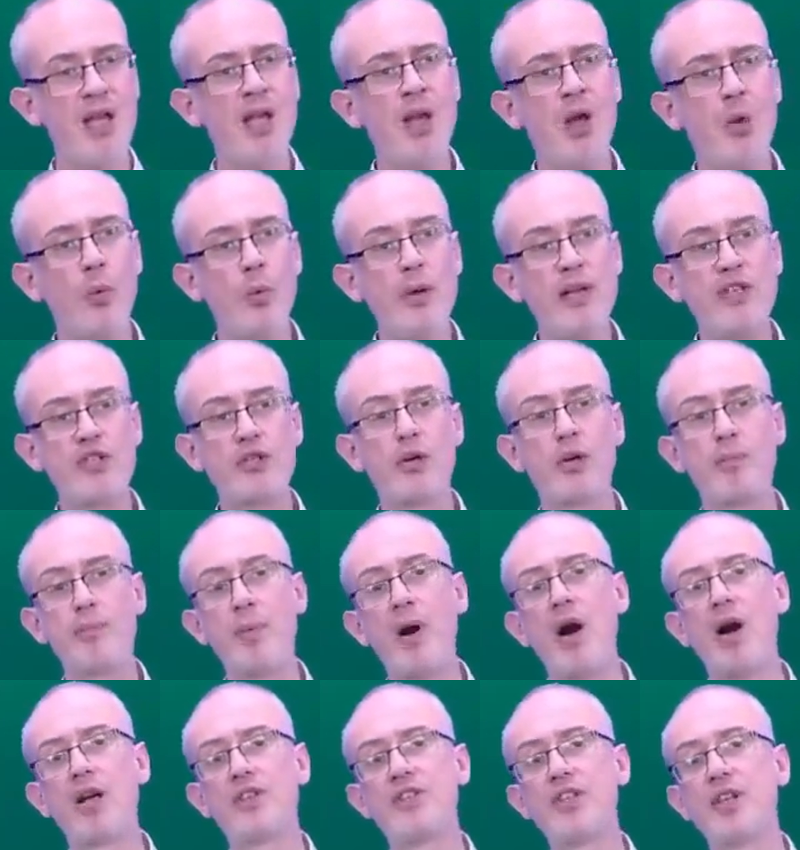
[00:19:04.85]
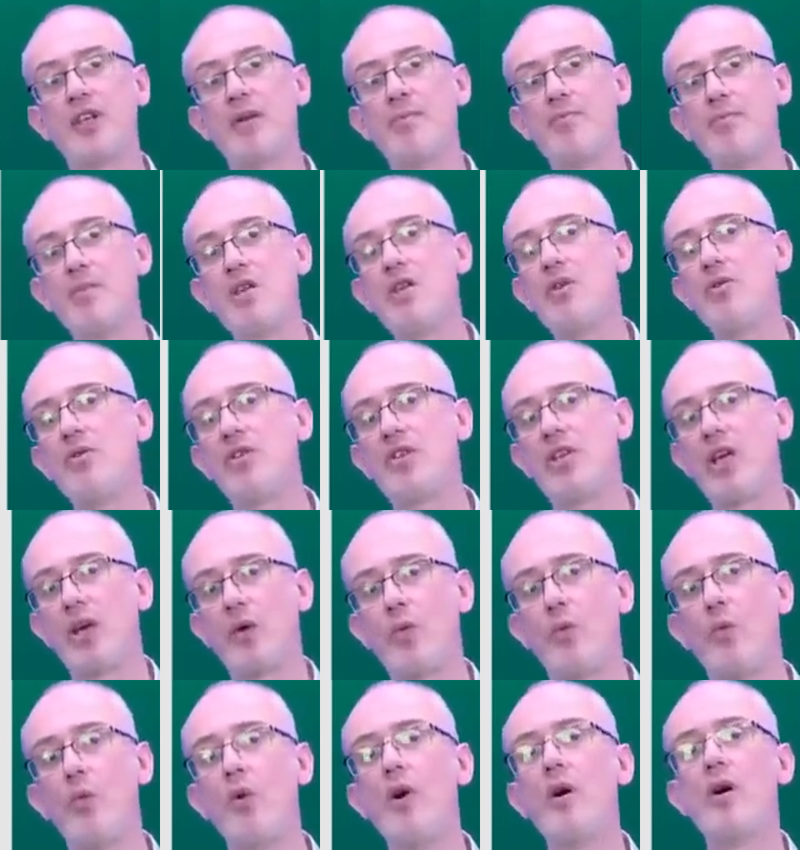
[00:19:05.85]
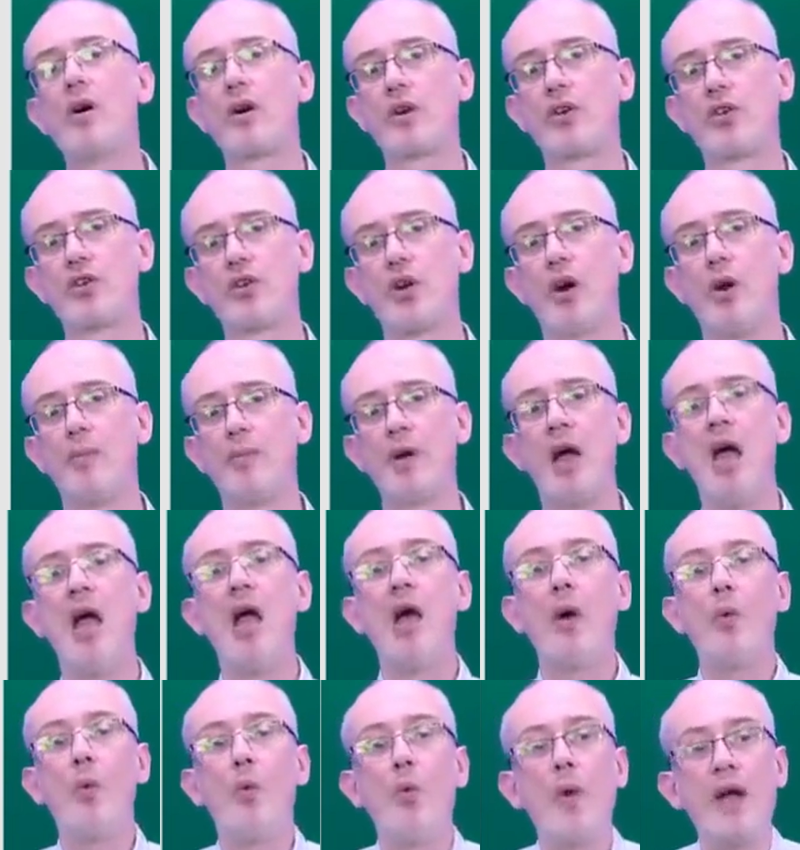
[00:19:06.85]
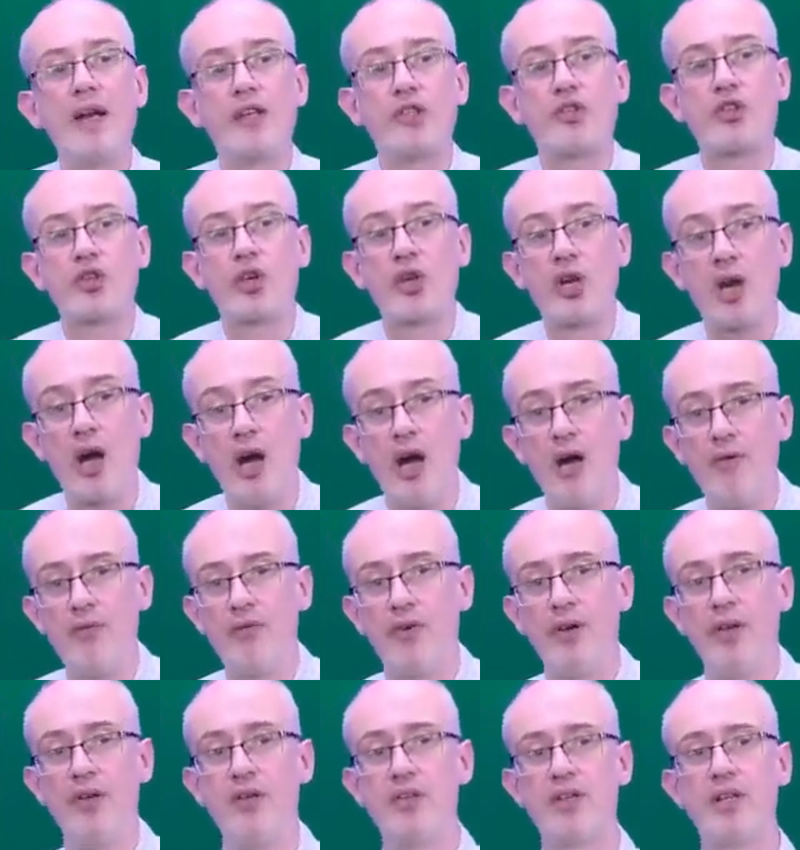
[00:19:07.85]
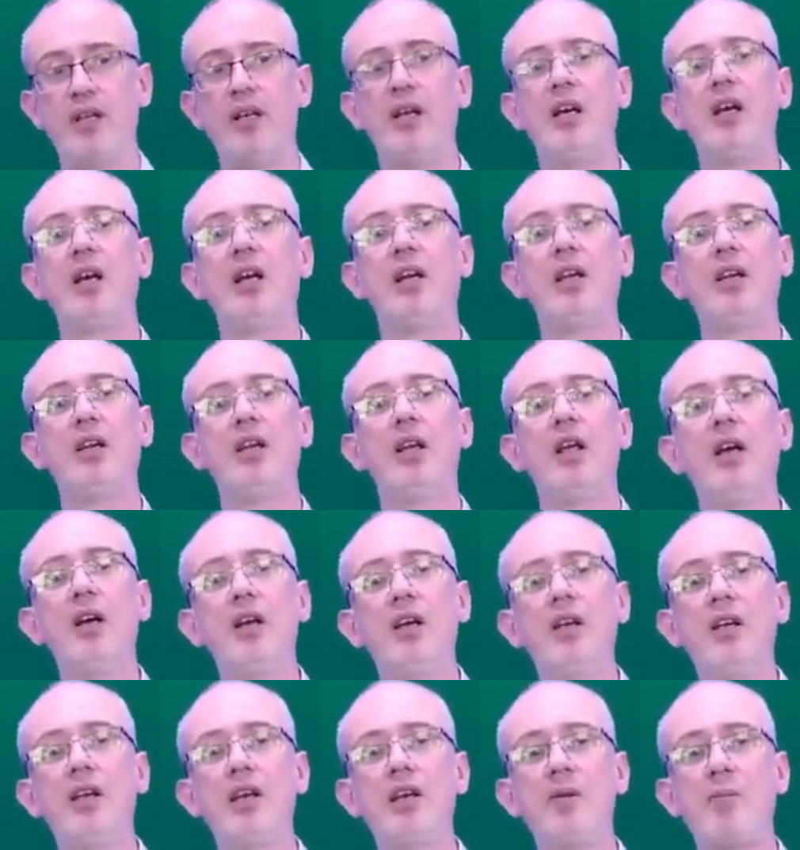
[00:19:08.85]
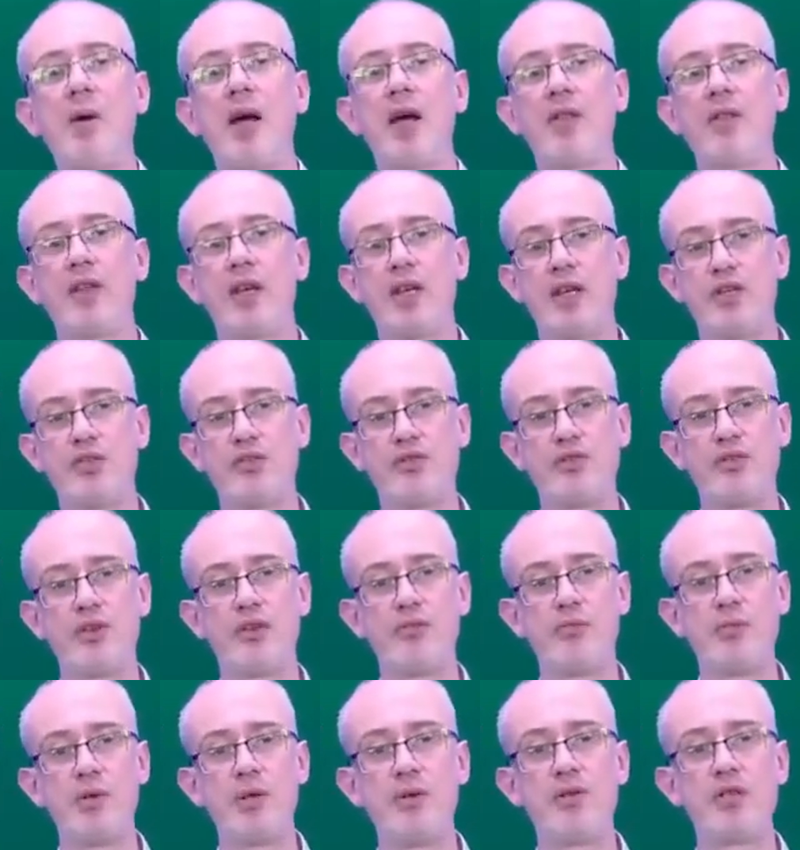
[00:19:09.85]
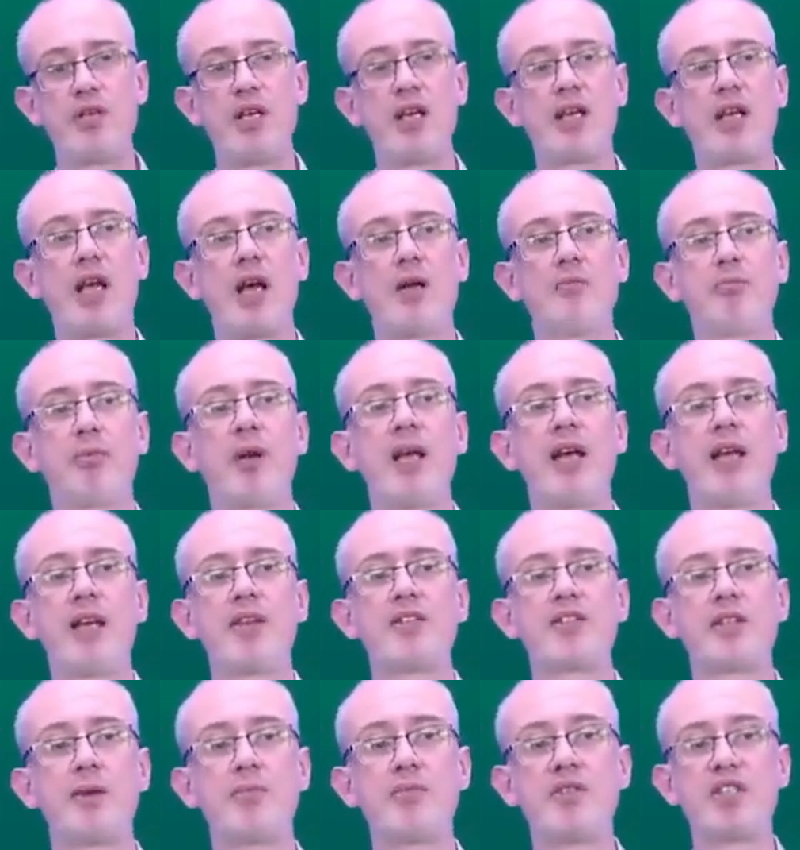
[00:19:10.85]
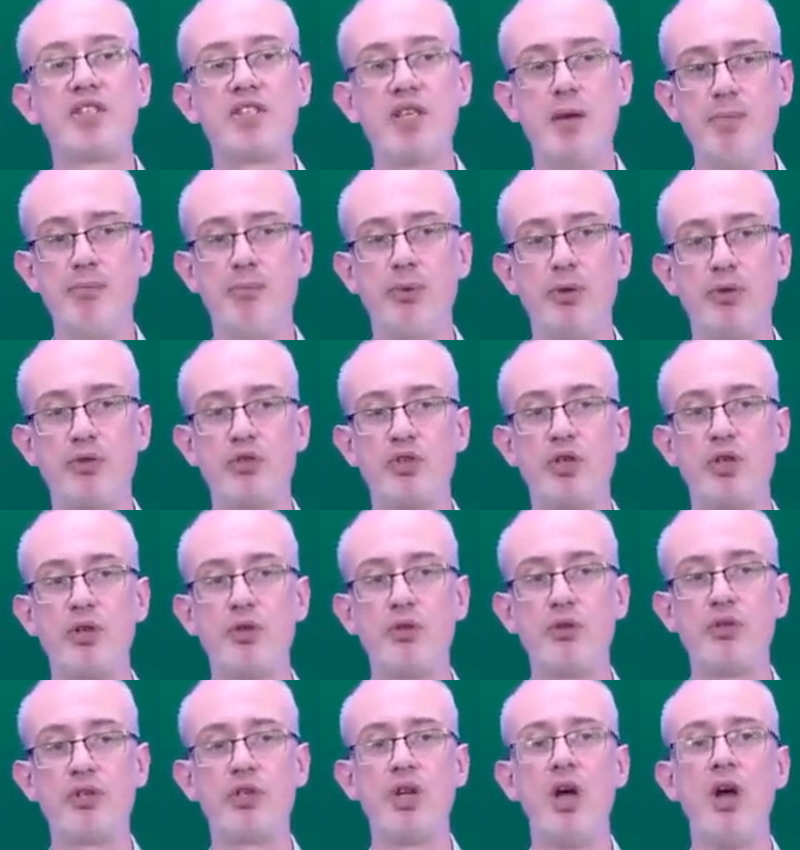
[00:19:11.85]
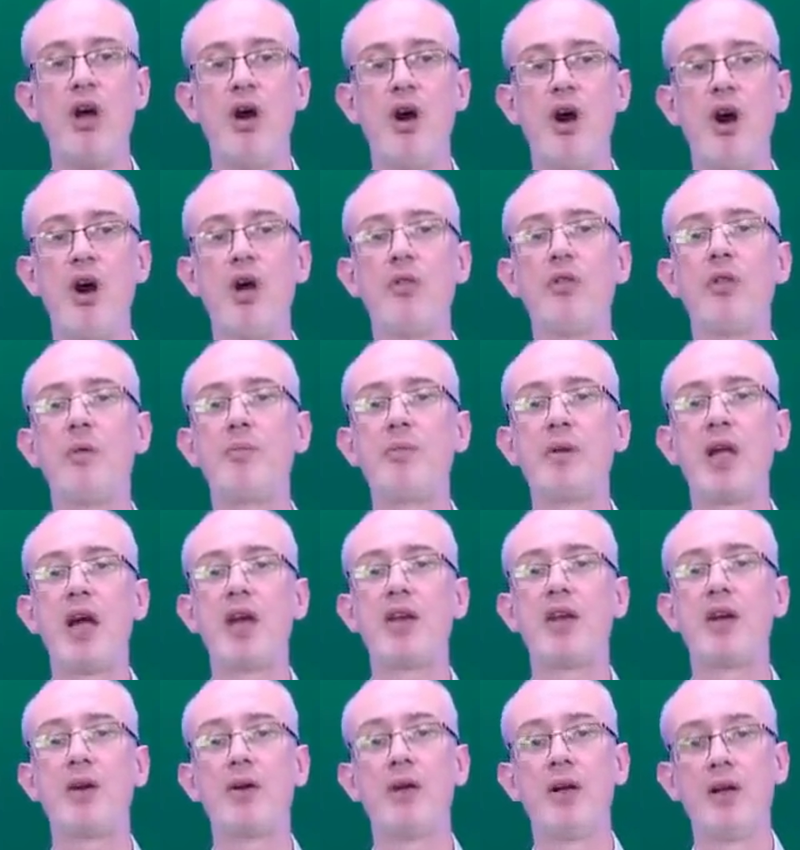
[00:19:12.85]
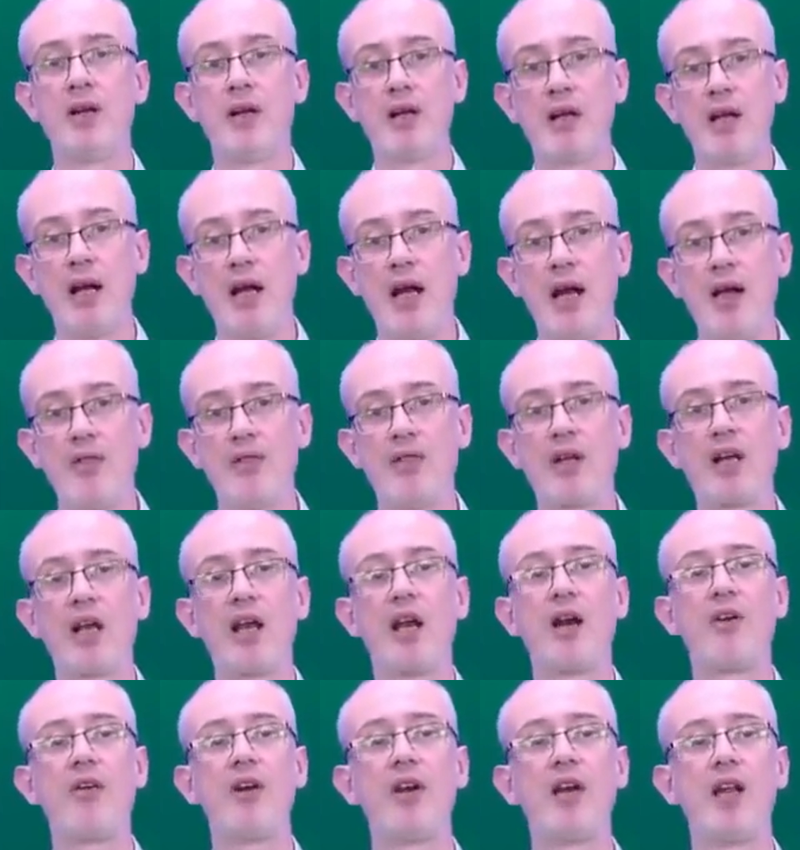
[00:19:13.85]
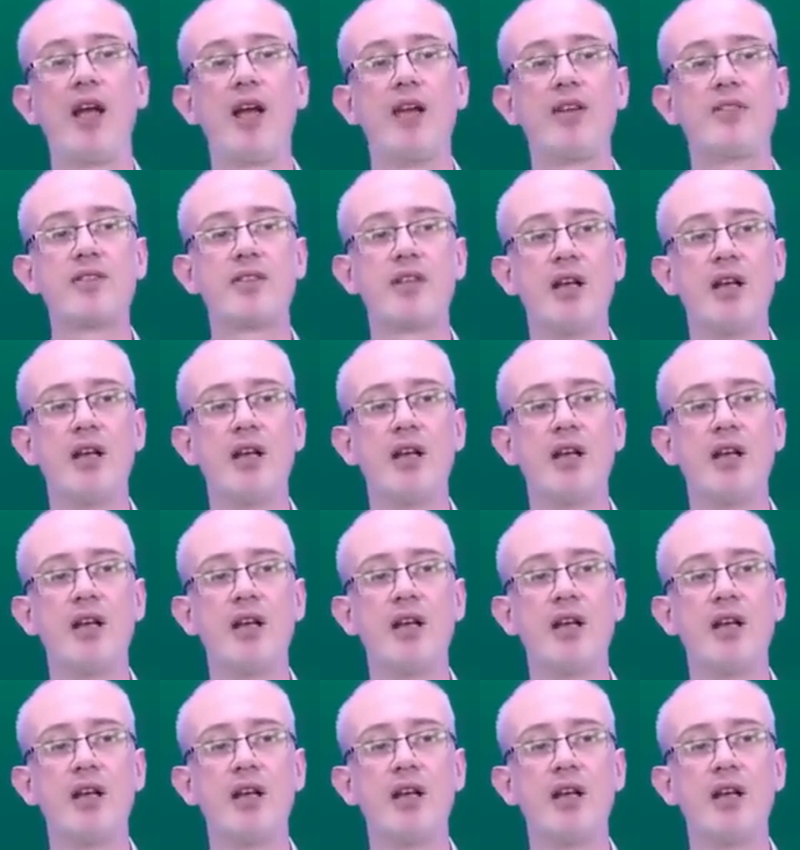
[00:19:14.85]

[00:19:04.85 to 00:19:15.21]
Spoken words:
We took part in a music workshop, which covered learning about the history of music and playing some simple tunes on the piano and the clarinet.